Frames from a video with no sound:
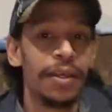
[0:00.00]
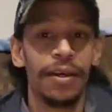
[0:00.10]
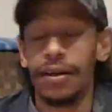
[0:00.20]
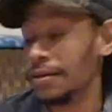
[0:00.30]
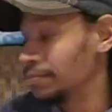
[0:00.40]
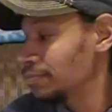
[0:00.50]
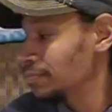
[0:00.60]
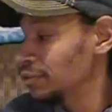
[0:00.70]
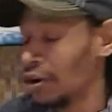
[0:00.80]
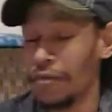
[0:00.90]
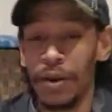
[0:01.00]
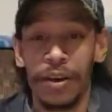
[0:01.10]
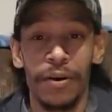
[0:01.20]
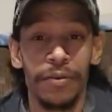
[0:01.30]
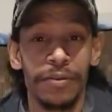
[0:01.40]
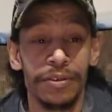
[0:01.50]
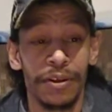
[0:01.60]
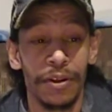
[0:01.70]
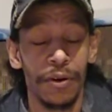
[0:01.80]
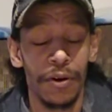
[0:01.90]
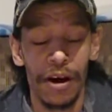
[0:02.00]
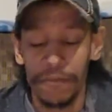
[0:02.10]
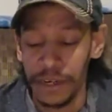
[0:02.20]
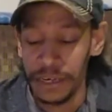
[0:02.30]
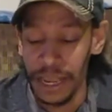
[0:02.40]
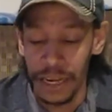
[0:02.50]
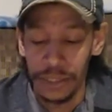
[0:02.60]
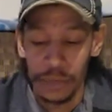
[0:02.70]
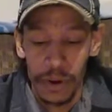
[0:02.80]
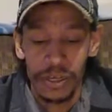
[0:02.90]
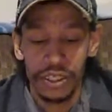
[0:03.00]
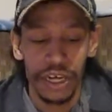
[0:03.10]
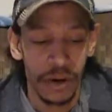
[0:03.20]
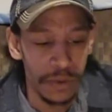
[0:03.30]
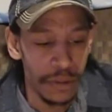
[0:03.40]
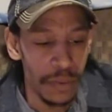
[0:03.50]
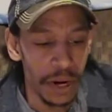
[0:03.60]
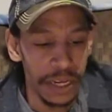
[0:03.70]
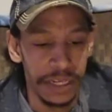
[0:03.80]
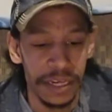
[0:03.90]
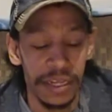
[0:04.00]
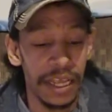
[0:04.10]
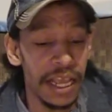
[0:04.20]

Um, took off my coat and took a load off and, and just wanted to share with you what I did